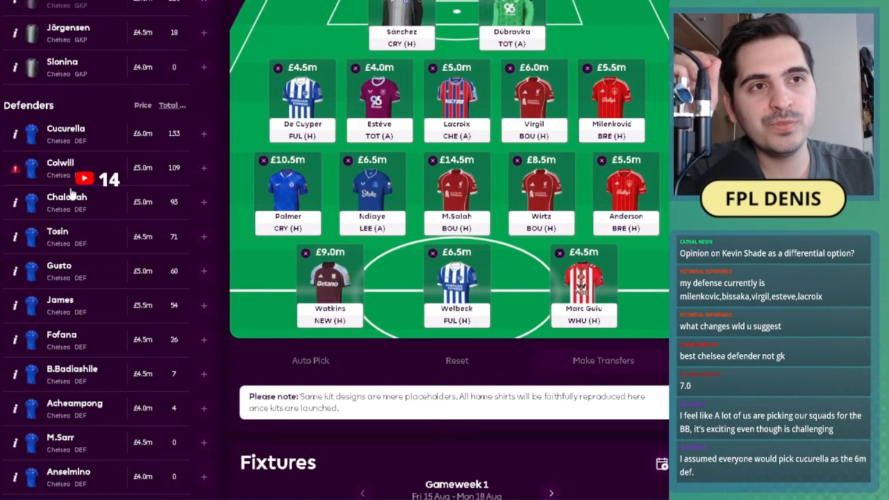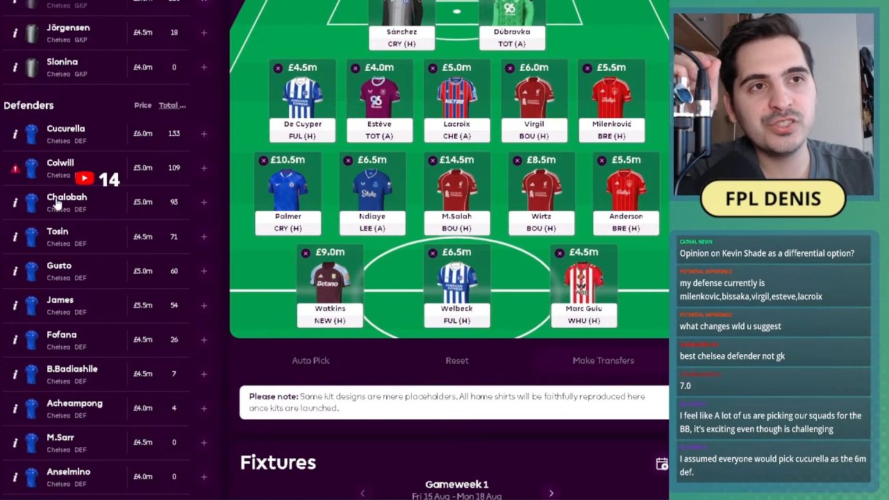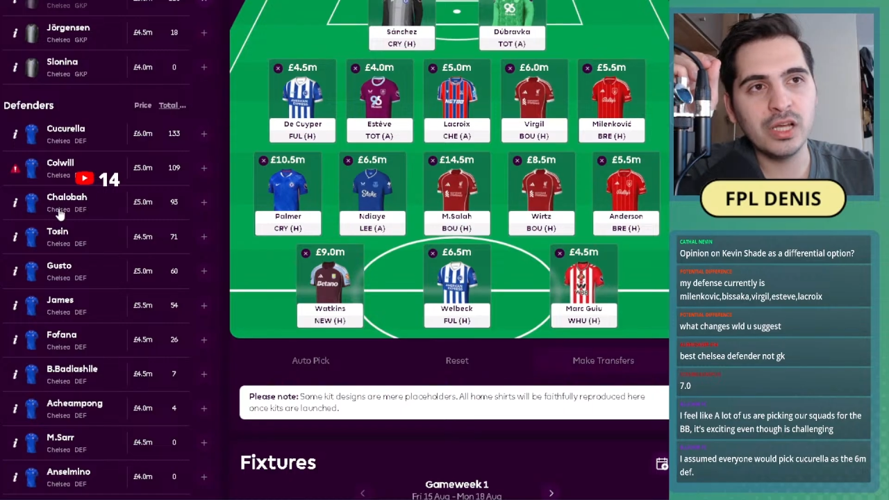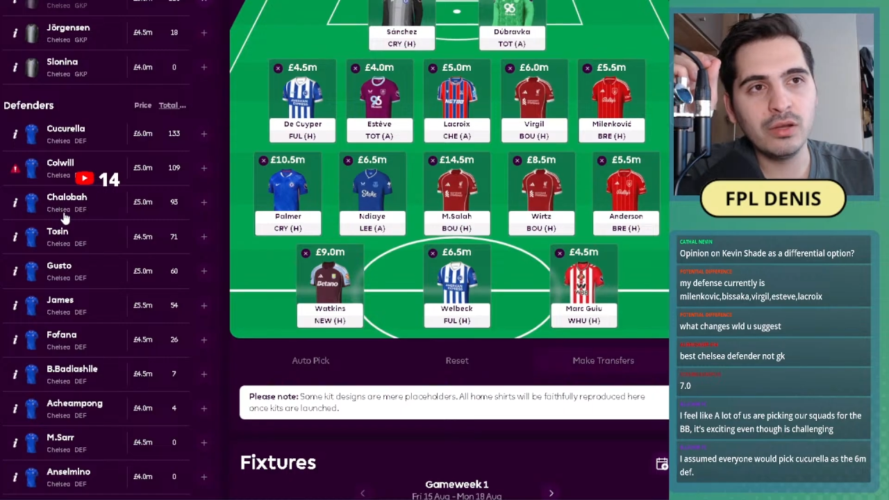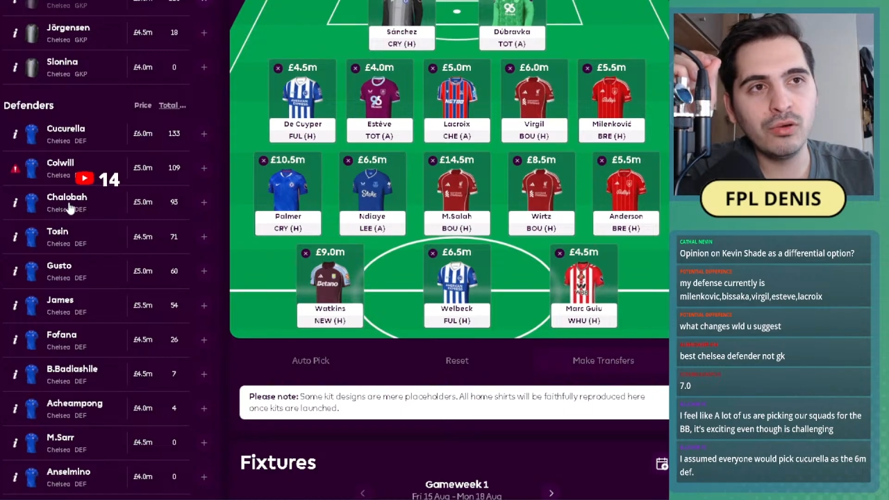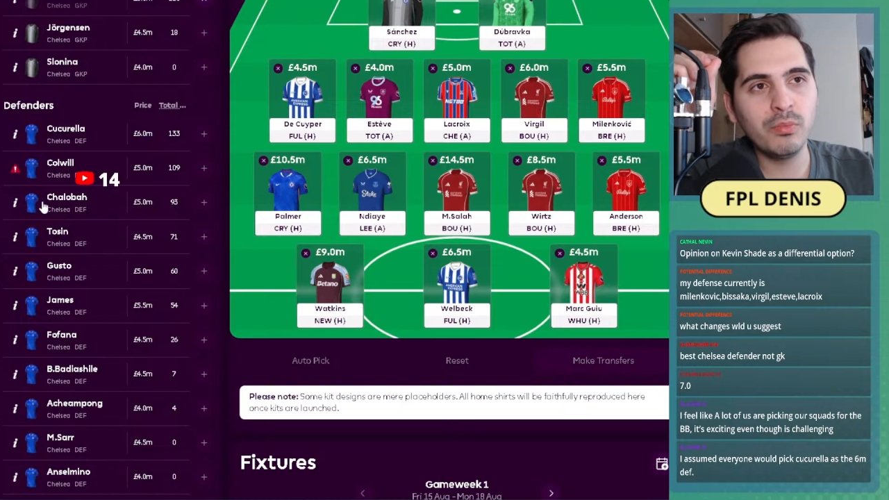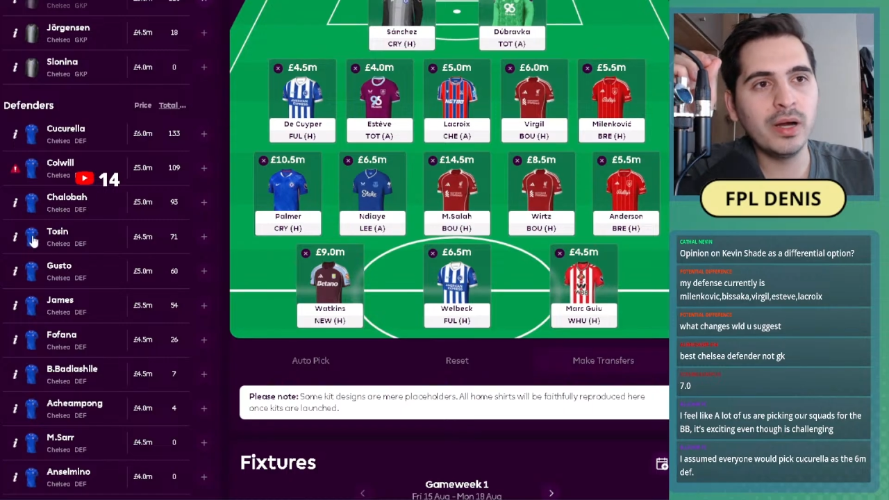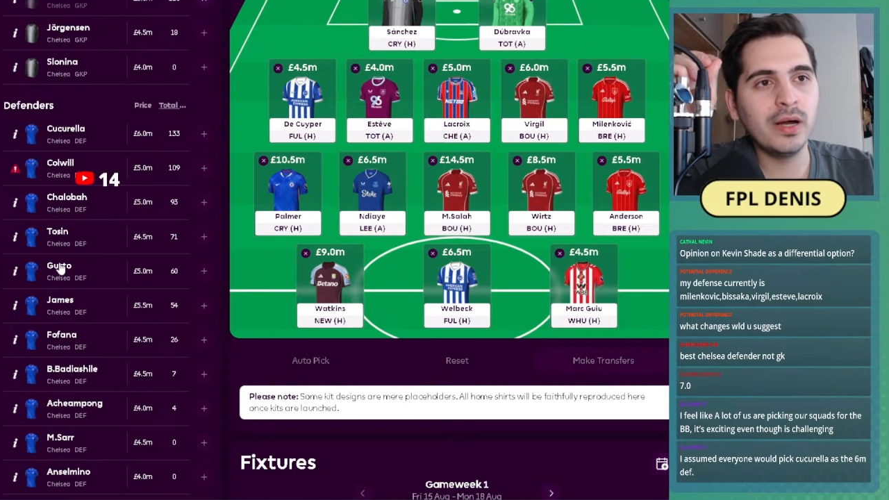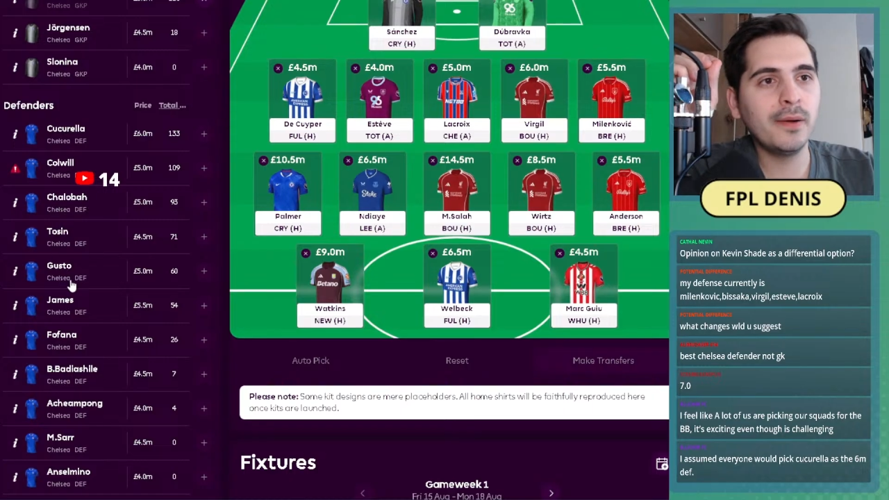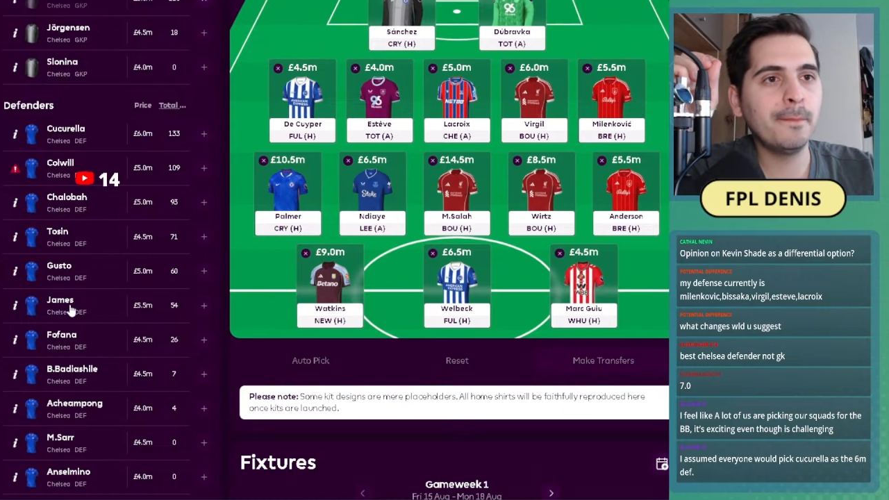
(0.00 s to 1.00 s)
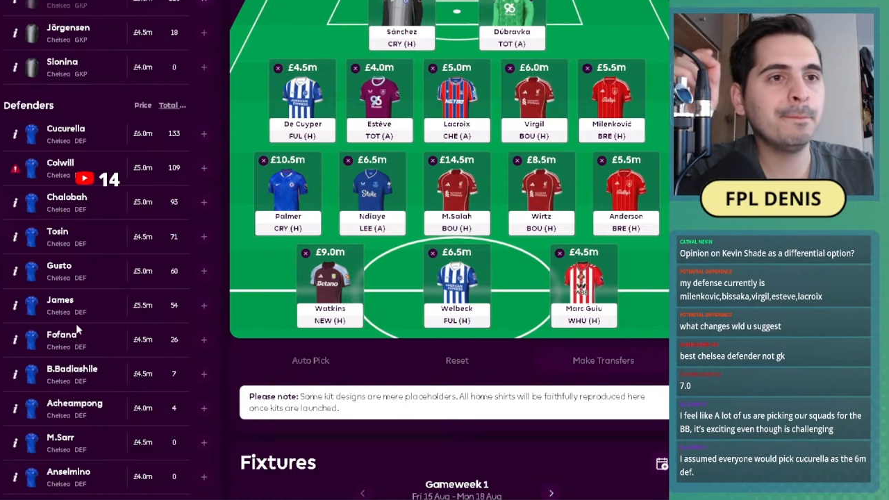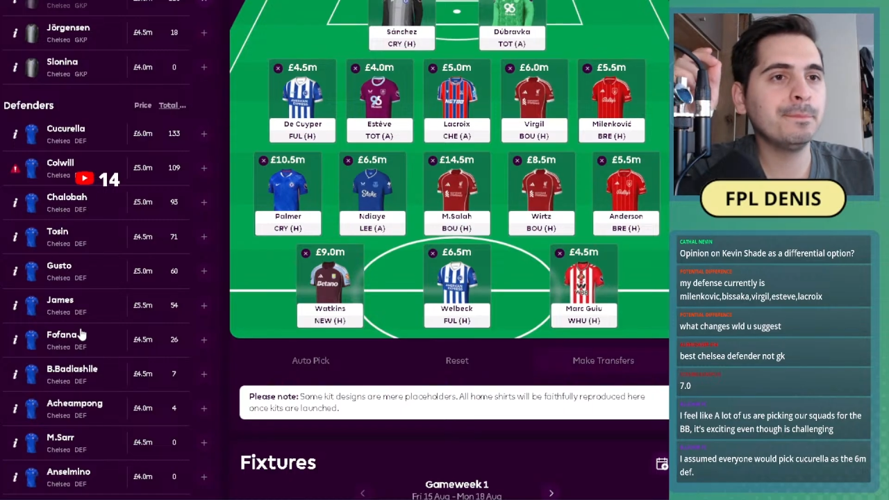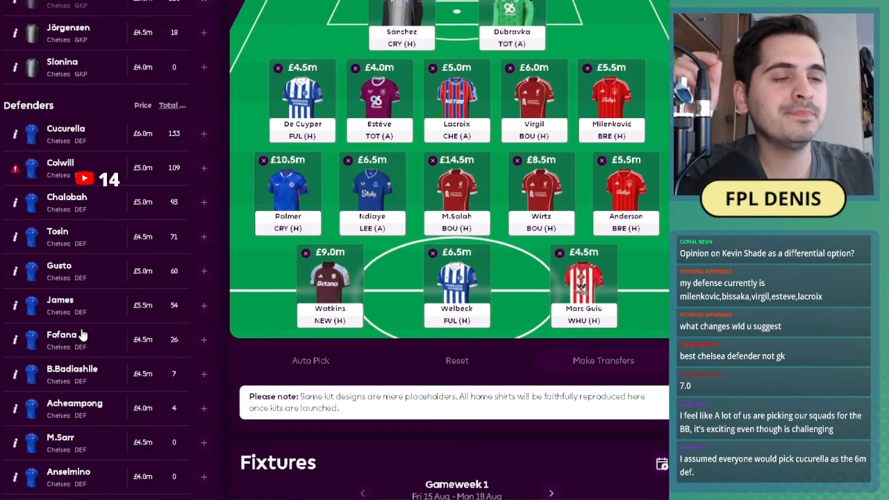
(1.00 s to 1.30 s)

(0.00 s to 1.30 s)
Chalobah